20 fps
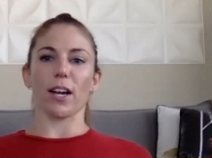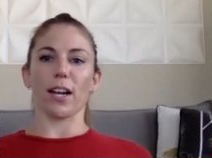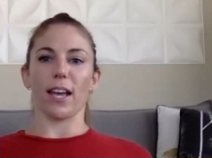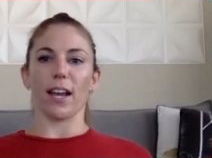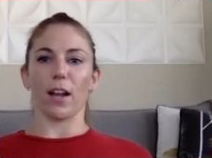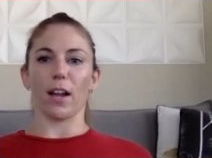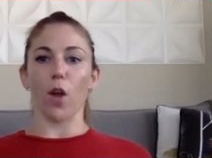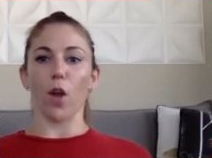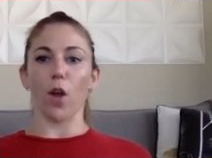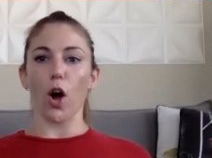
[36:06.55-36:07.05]
in
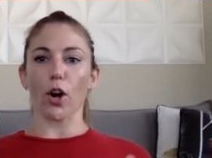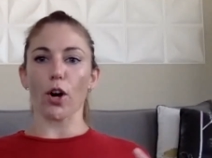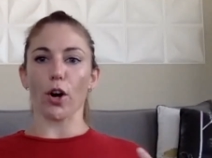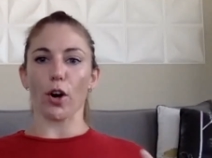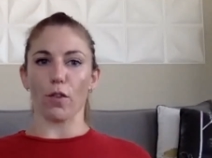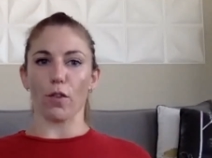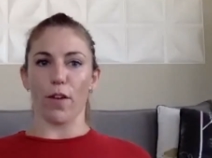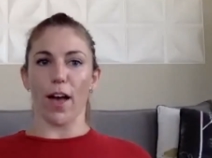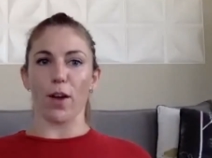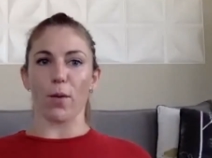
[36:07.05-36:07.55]
a longer
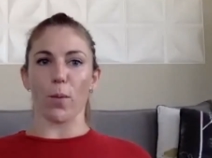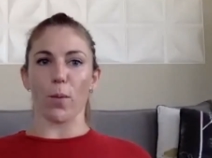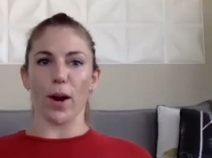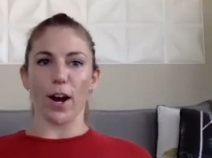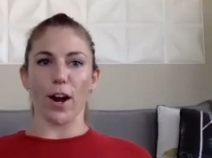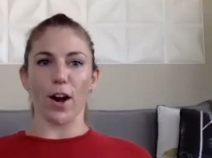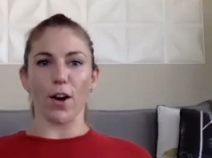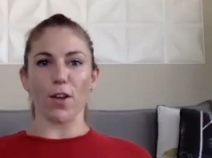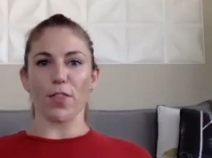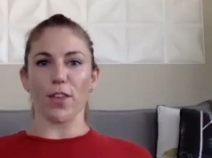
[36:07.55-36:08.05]
event
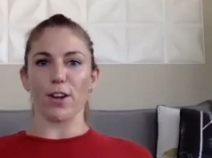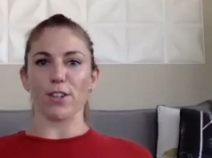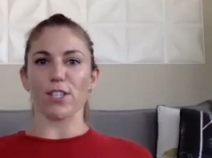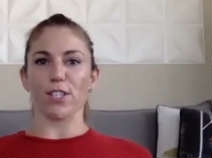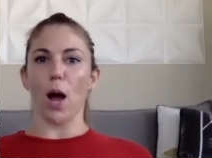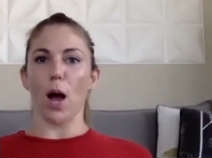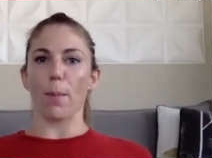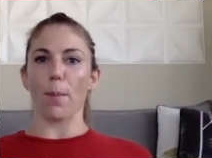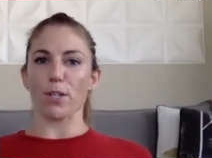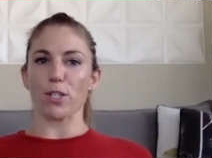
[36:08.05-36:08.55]
where there's an
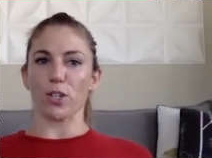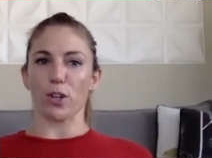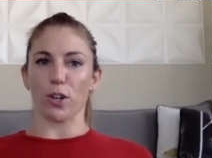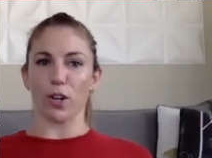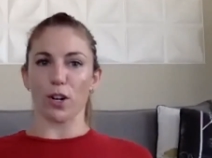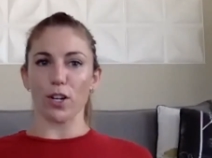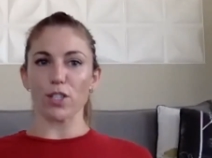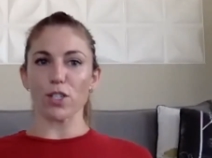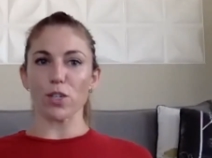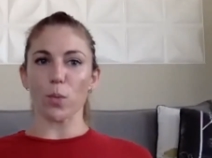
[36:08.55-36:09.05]

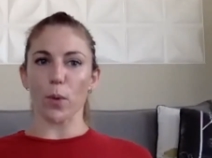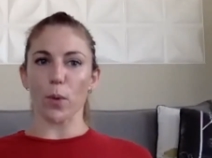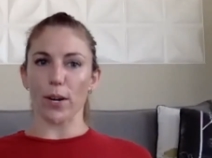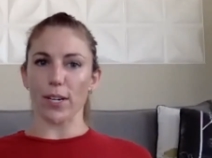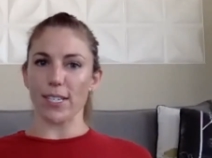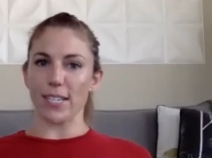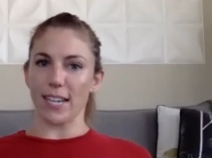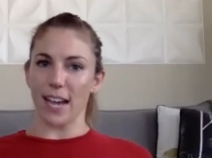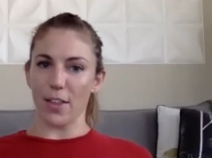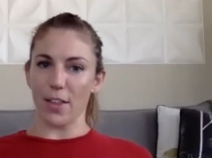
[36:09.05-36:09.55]
opportunity to work
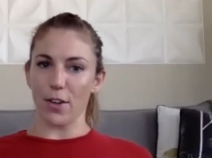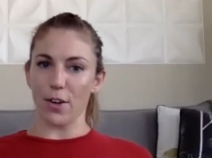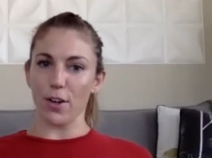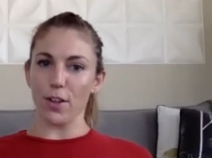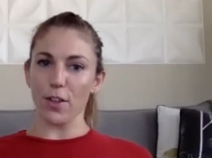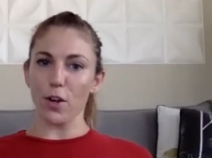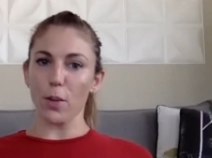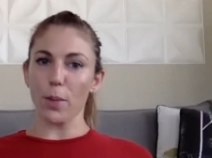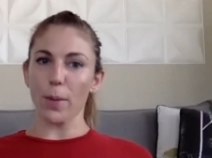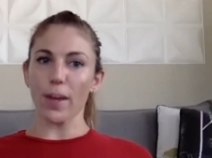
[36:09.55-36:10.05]
together a
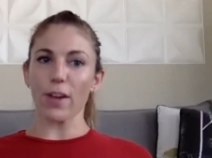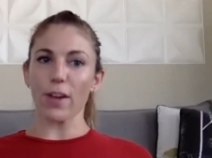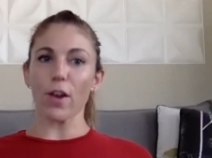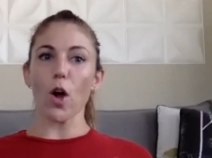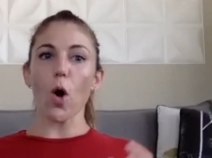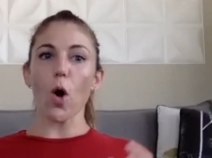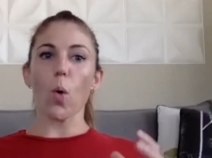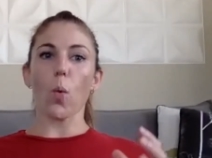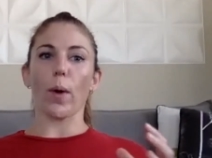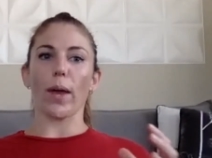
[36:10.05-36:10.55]
little bit,
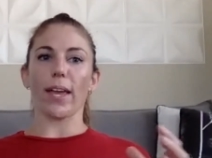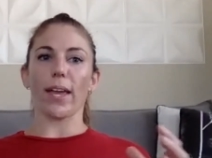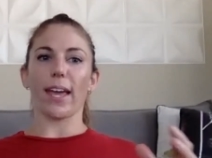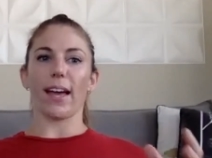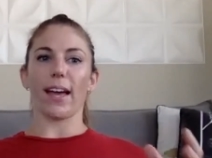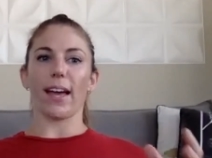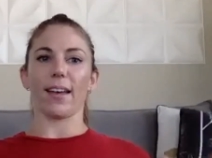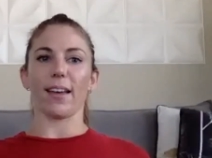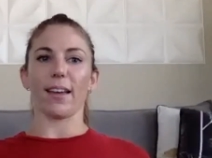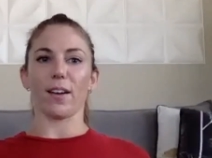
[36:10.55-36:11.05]
we
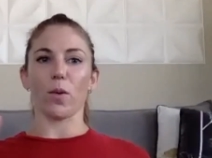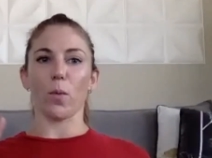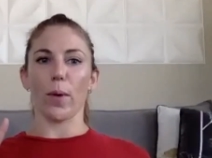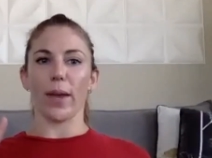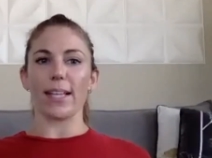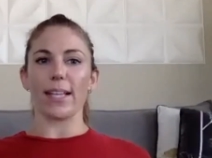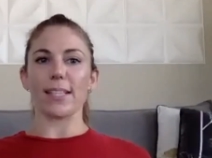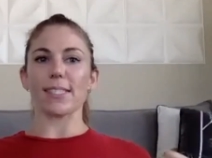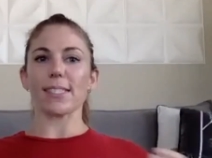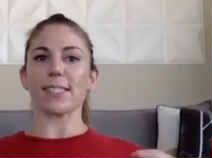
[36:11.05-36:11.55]

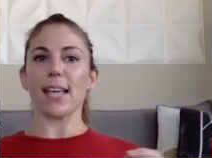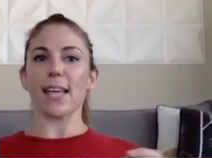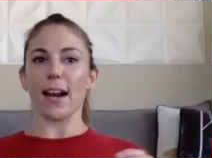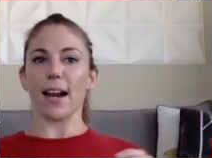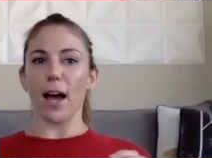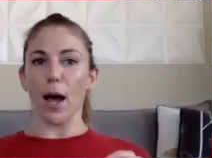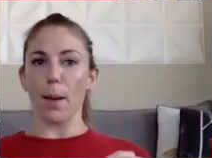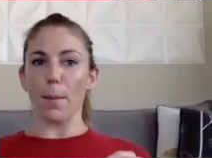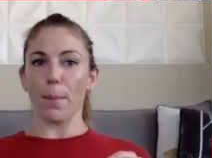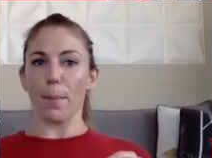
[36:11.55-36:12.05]
can set
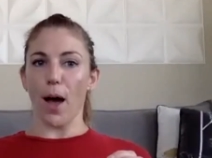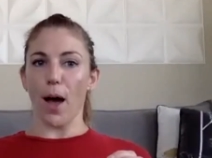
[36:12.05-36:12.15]
up,